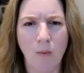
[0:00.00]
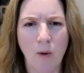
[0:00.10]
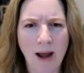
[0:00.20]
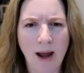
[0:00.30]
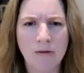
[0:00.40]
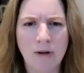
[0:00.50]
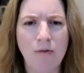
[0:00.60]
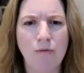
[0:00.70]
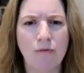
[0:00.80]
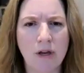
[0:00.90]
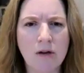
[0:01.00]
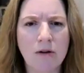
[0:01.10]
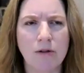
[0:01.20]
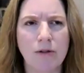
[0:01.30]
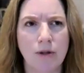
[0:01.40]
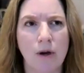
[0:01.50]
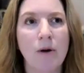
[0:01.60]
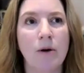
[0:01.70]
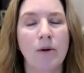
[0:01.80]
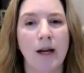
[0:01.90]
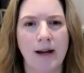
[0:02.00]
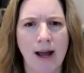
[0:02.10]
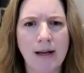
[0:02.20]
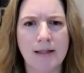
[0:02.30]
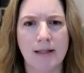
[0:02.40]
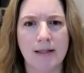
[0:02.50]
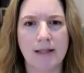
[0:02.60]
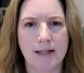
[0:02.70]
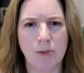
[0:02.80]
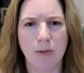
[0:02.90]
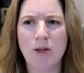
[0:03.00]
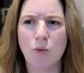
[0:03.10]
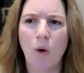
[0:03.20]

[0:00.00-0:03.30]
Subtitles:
Why do I feel so connected to this place?